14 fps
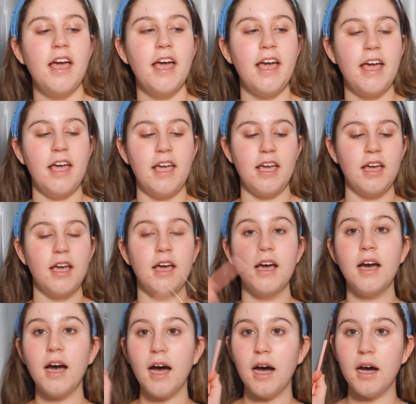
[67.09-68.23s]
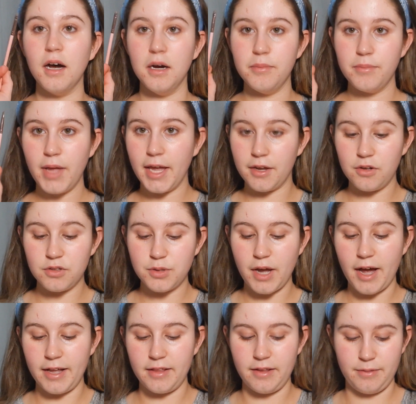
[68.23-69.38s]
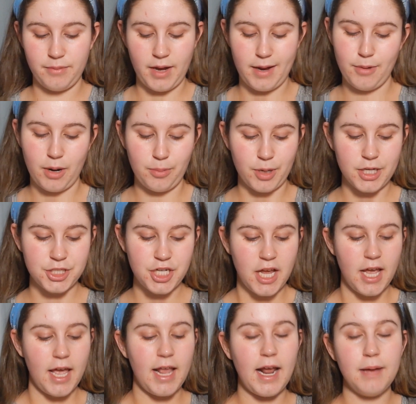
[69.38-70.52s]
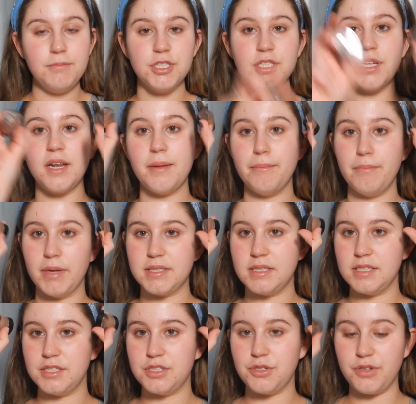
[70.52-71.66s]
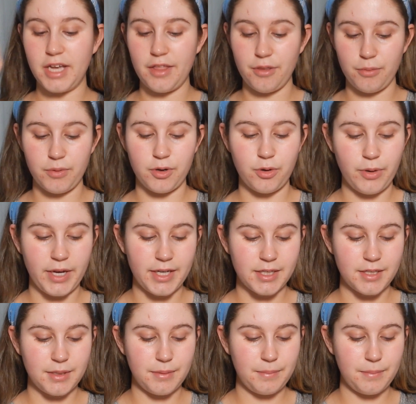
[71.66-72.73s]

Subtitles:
a angled eyebrow brush, and I'm just going to mix these two together real quick.